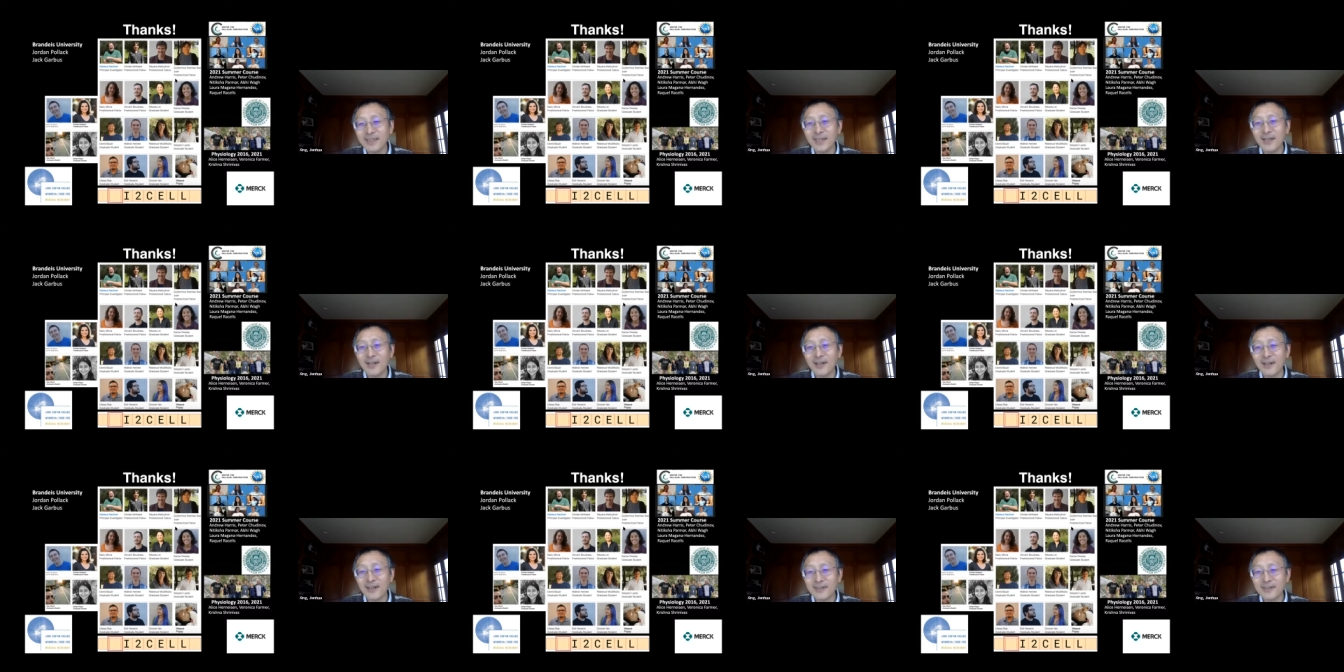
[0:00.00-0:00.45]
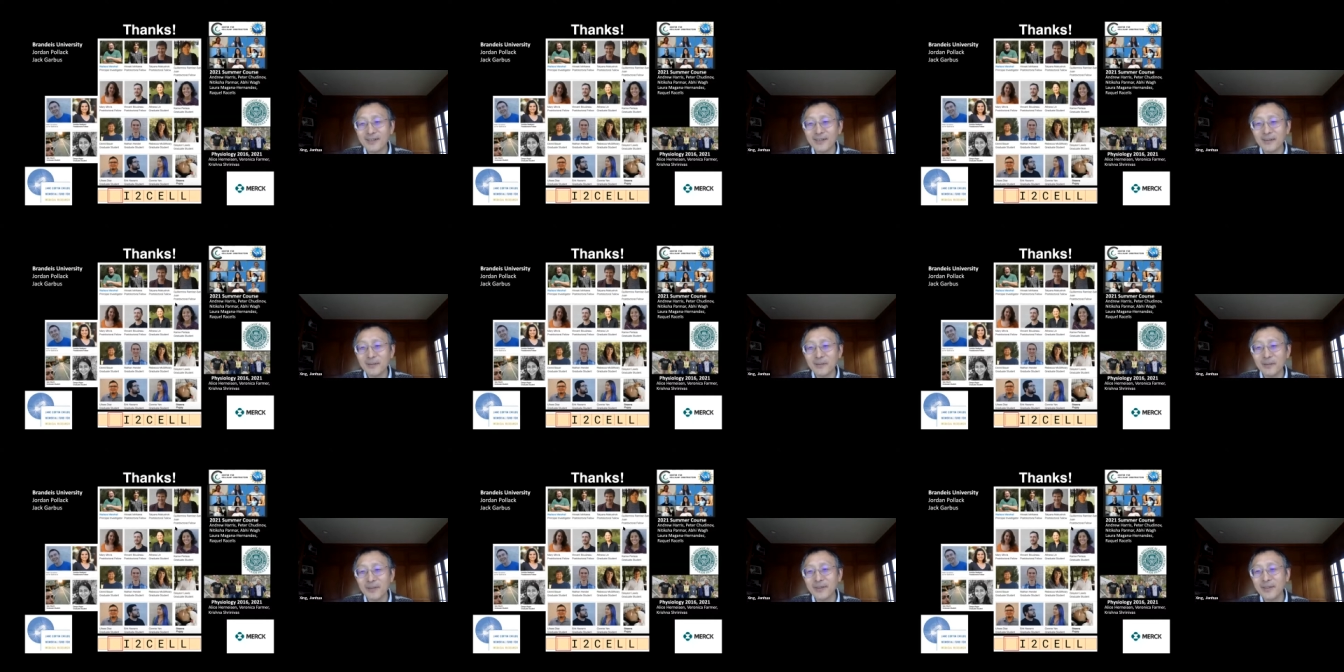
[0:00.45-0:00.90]
cost
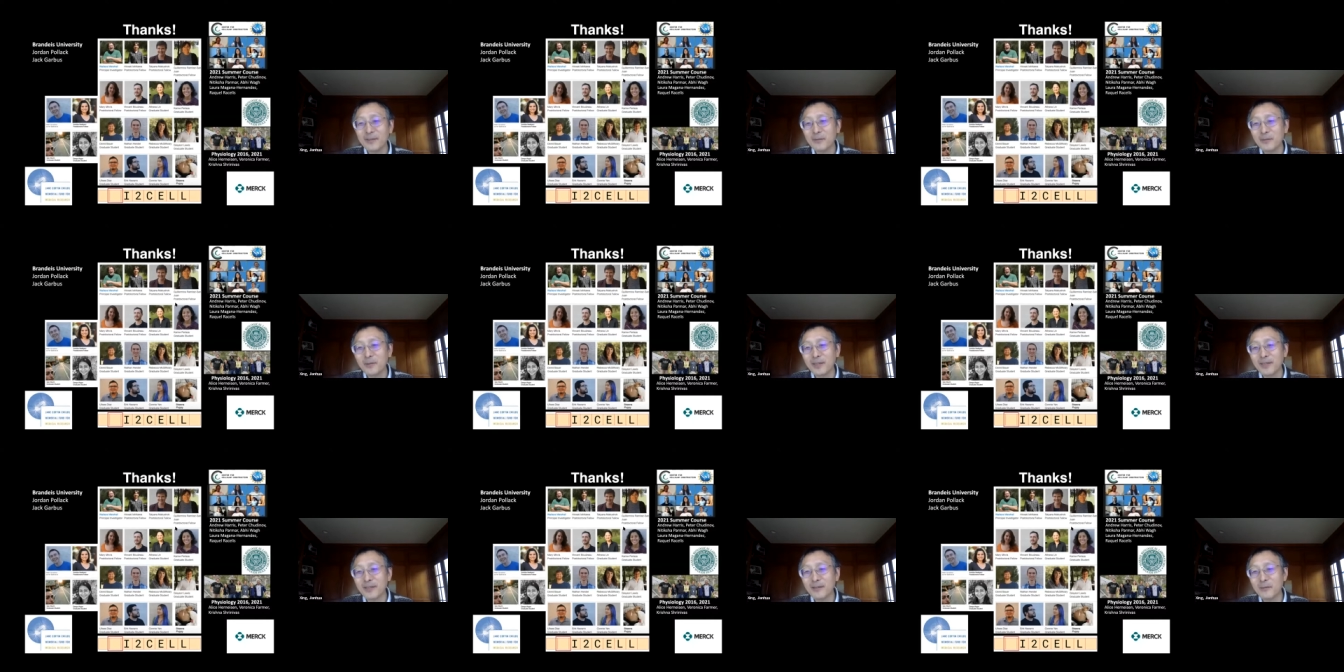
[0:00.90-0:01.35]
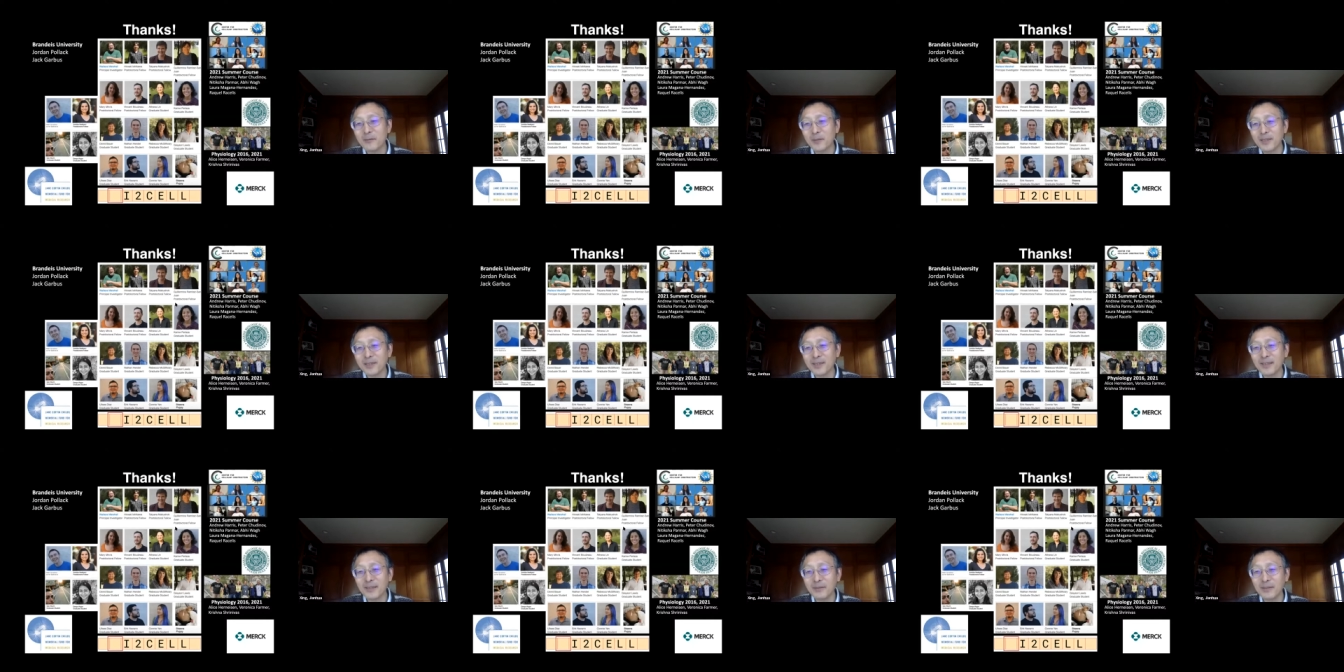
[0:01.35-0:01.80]
when they work.
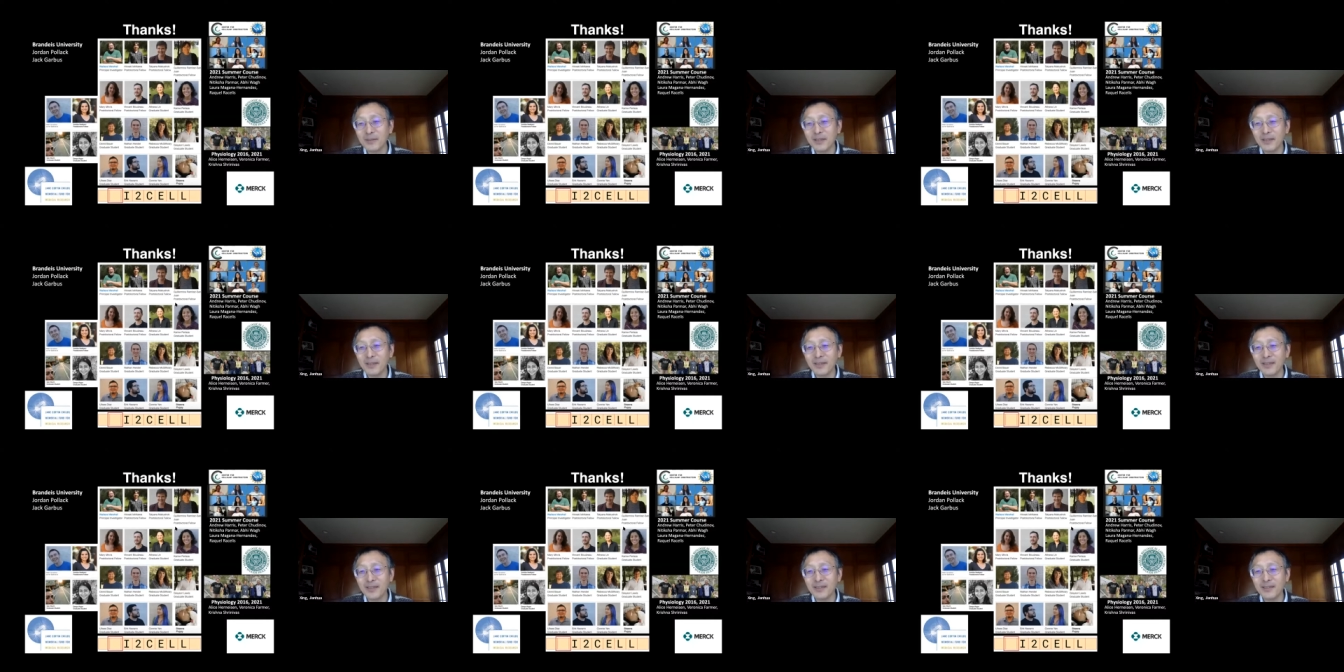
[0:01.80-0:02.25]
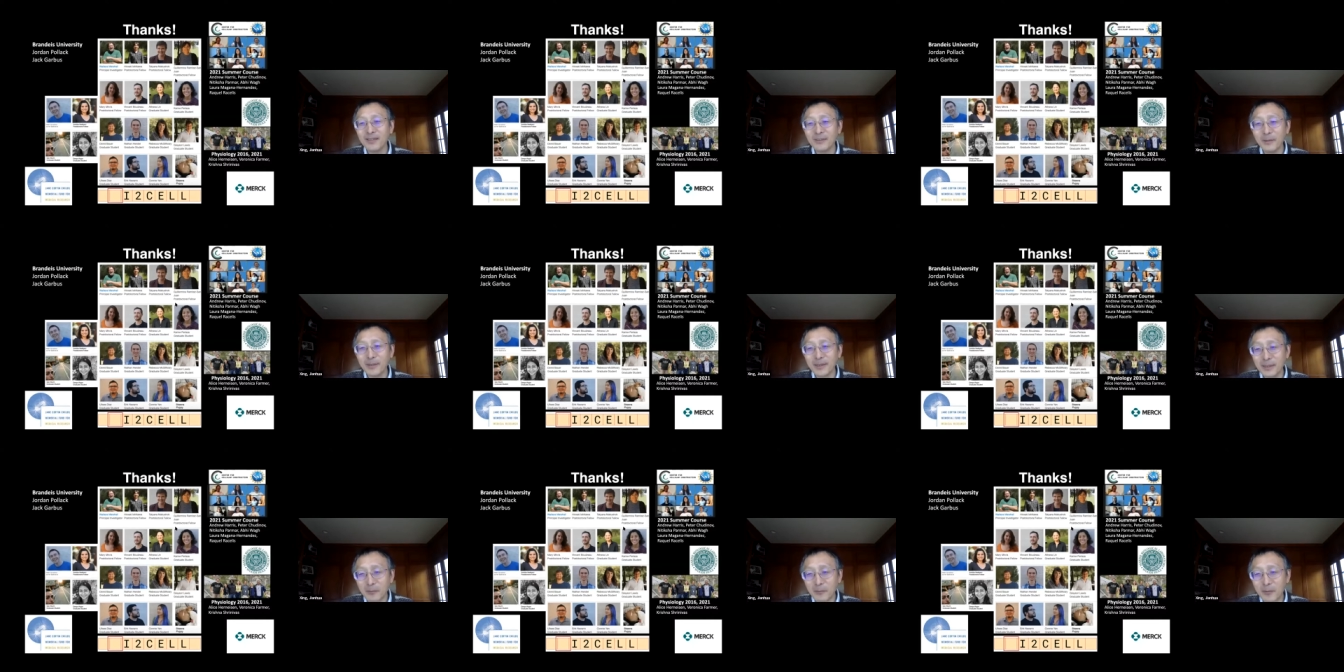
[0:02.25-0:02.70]
What uh,
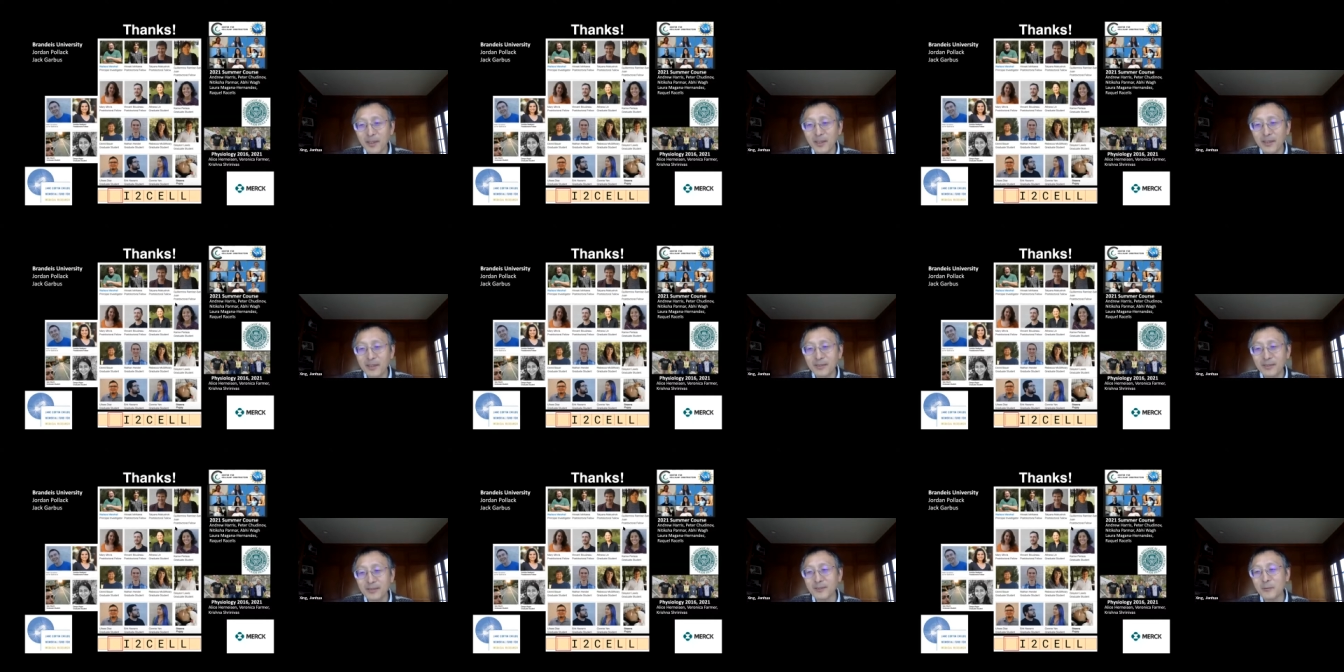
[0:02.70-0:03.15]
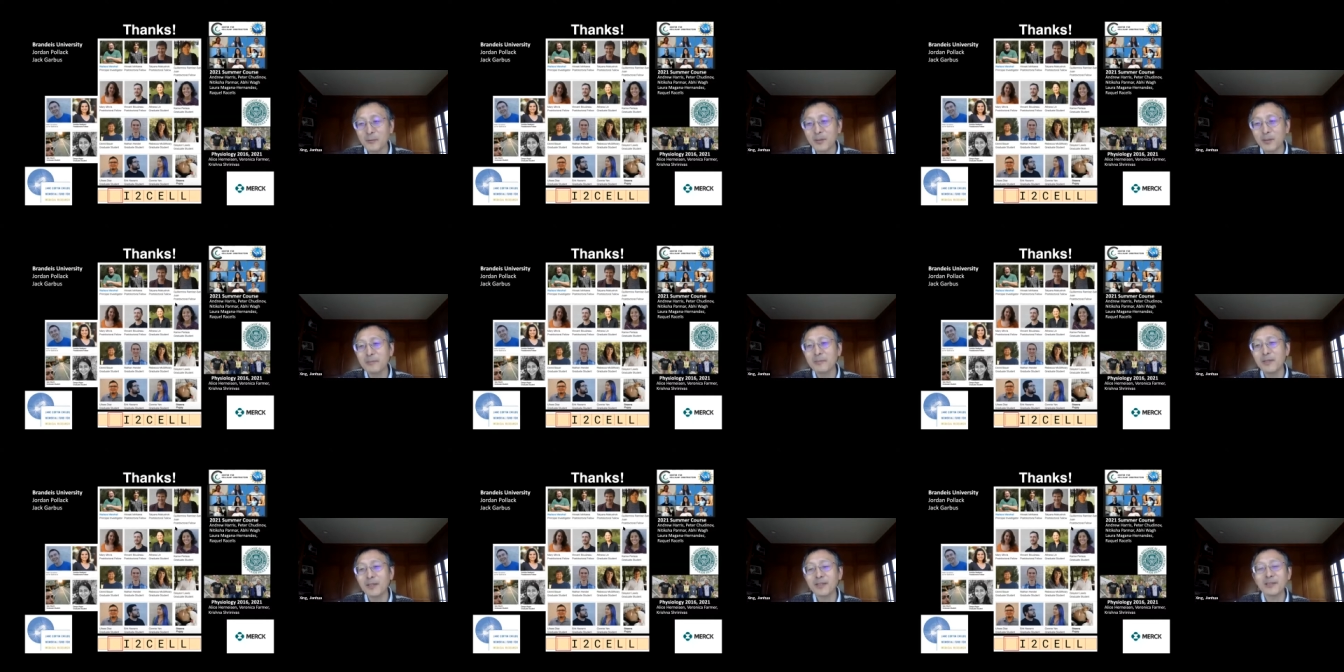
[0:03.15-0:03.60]
when they work? So,
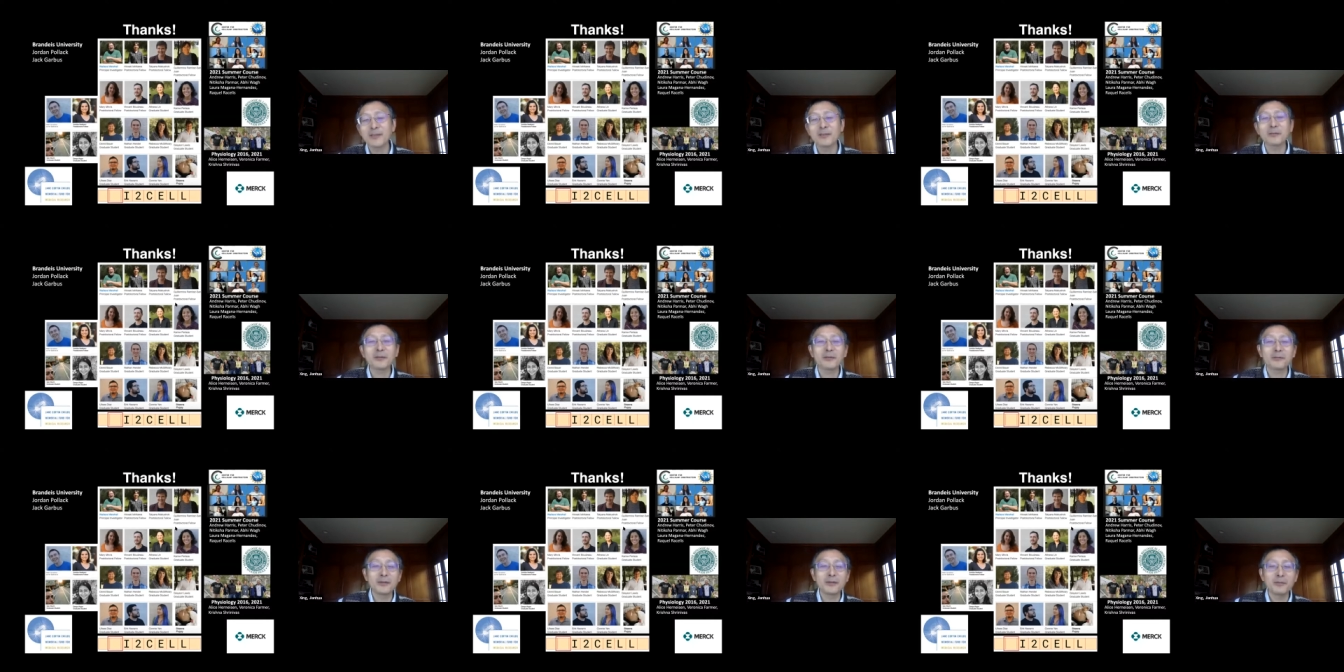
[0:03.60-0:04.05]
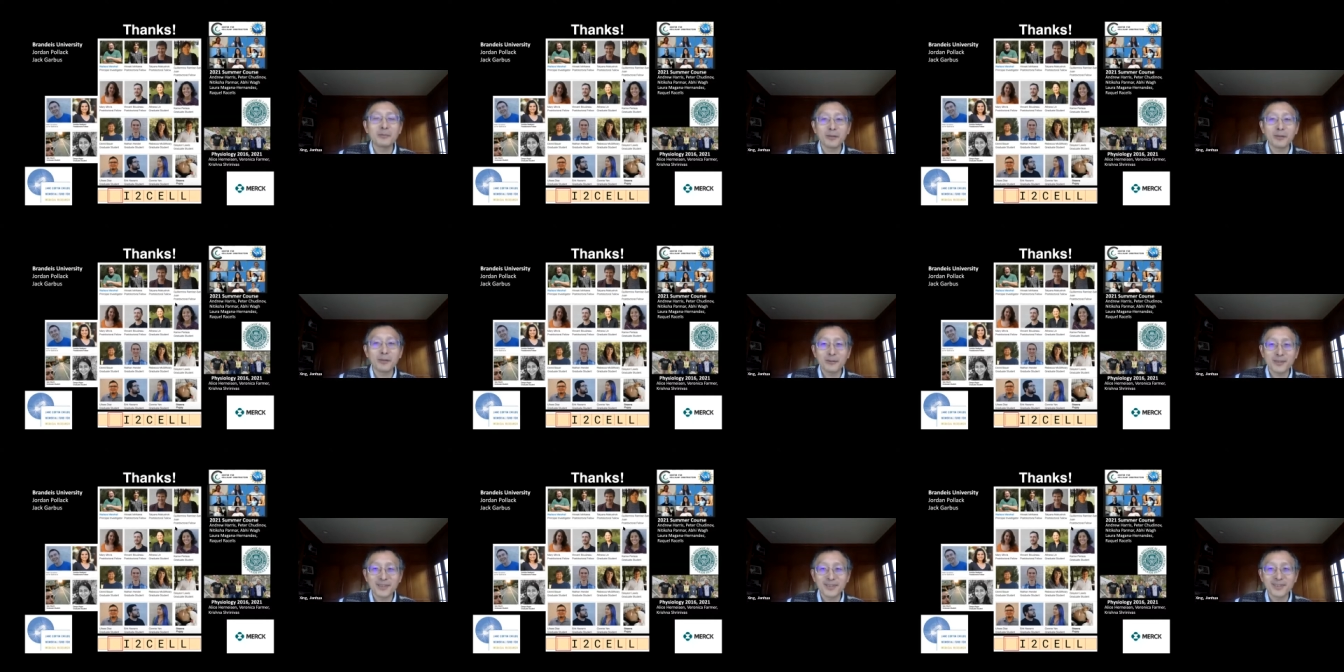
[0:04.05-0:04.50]
what about Euplotes? Yeah, yeah. So,